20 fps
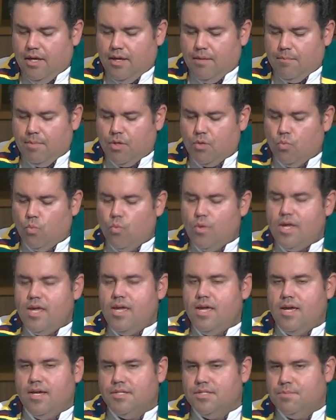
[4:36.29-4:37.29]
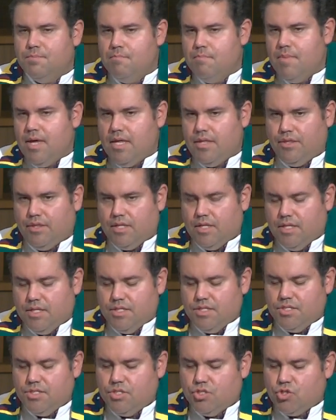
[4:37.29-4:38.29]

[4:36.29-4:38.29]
But we as Methodists